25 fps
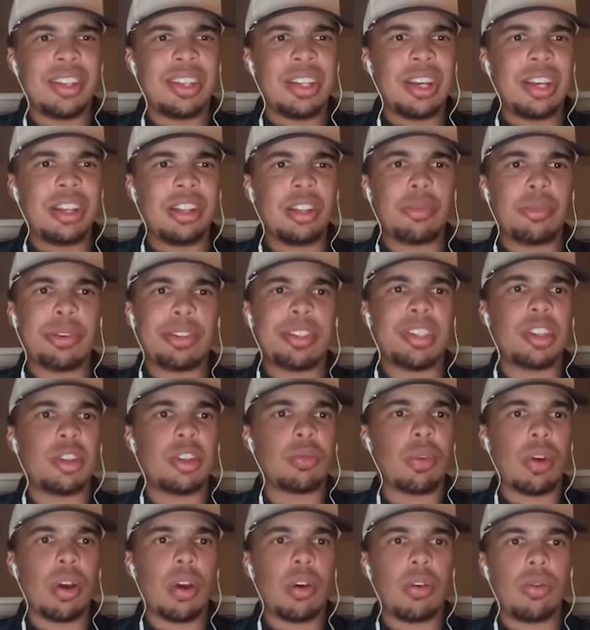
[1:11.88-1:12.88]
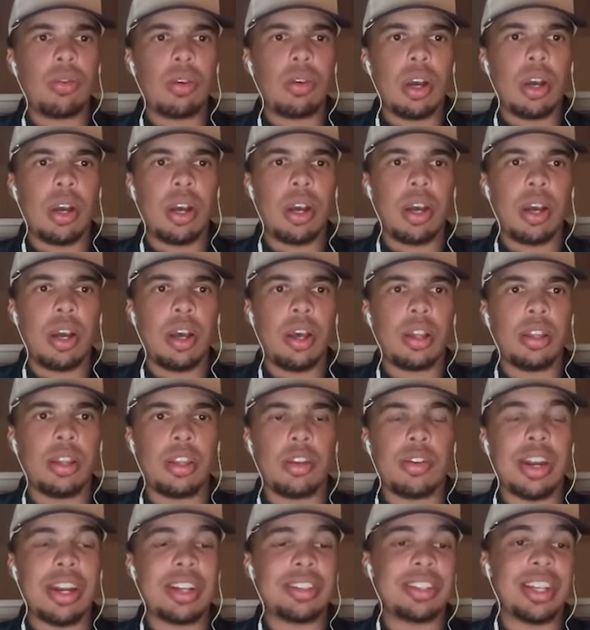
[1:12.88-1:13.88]
Olympics in the row, uh, the
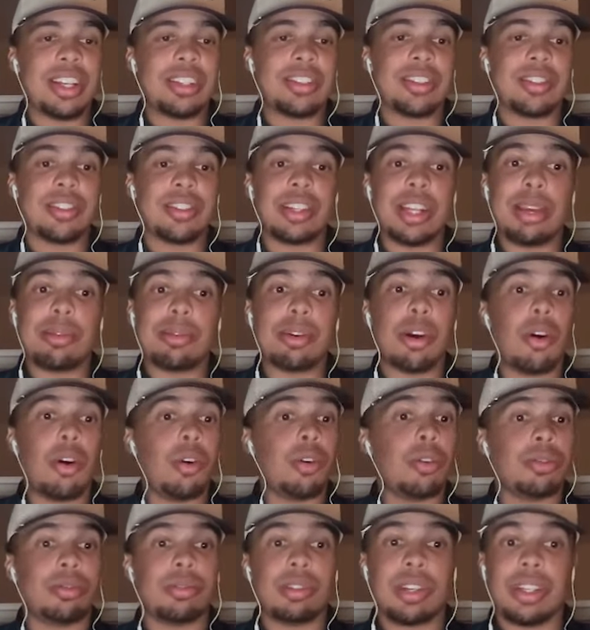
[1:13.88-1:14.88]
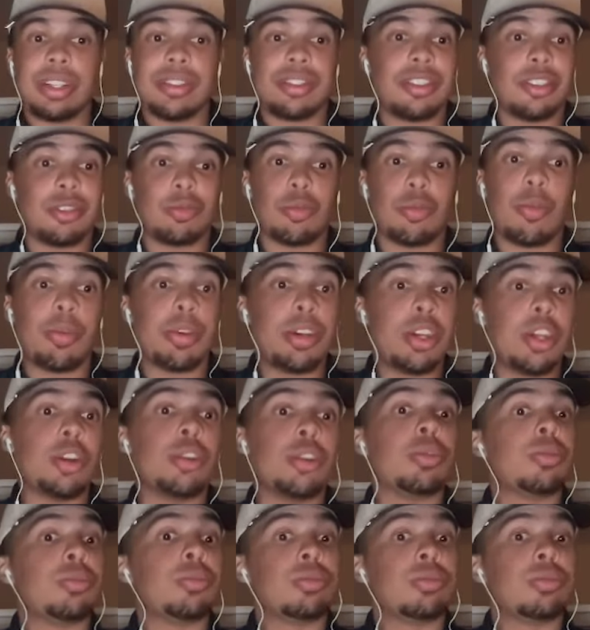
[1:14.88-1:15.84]
United States has claimed gold because it's just what we do.